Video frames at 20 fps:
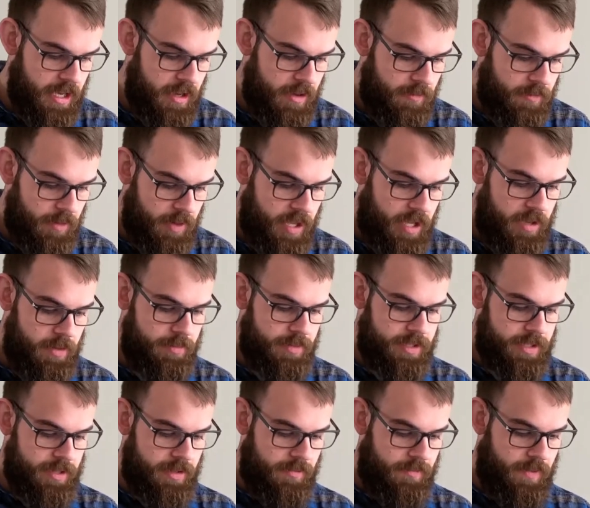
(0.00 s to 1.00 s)
for he
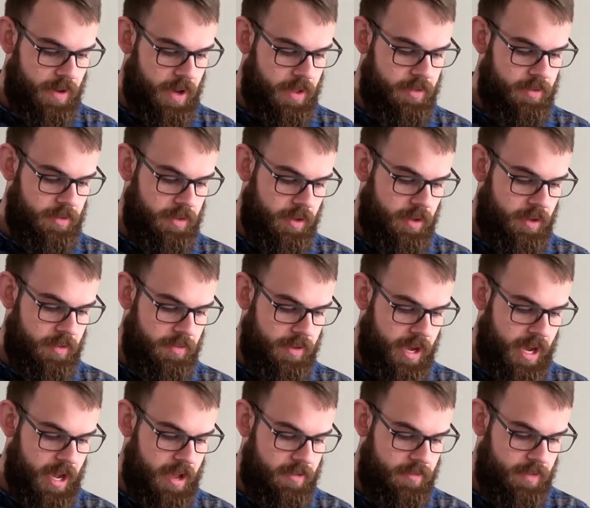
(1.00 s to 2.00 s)
was the father-in-law of
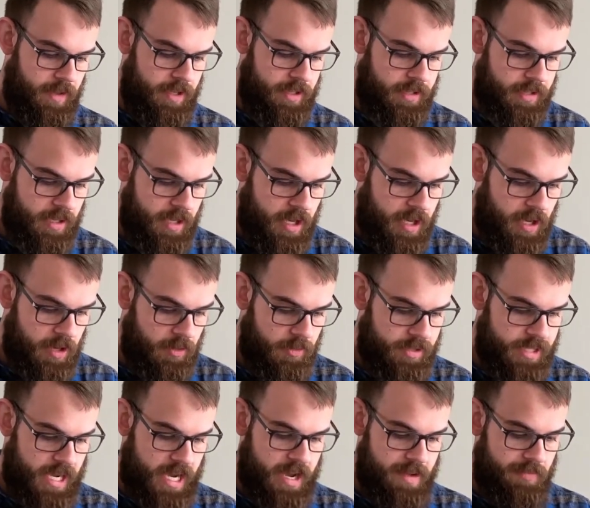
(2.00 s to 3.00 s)
Caiaphas, who was
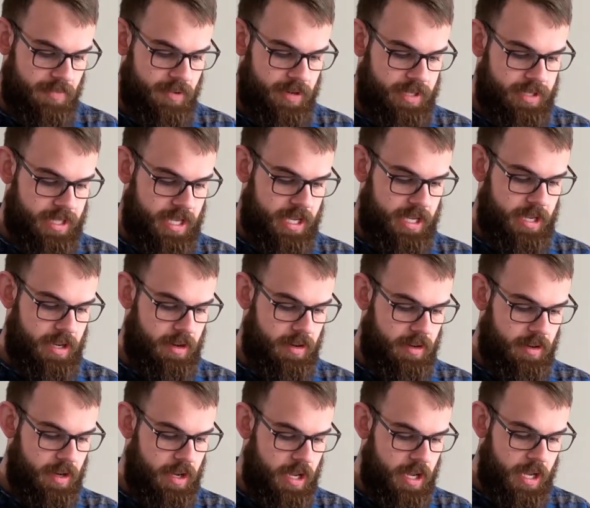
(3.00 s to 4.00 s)
high priest that
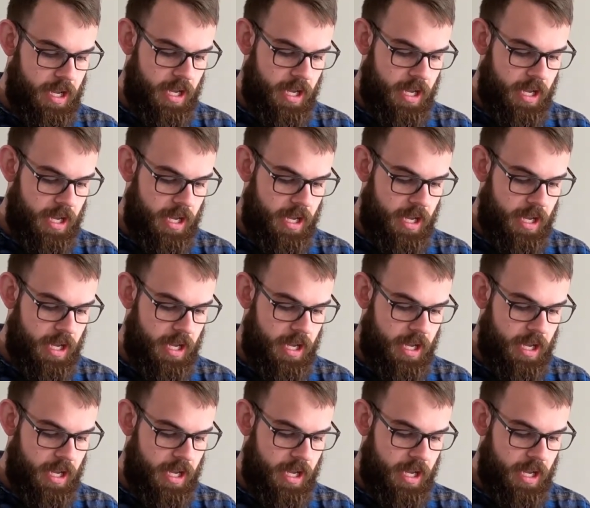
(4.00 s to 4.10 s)
year.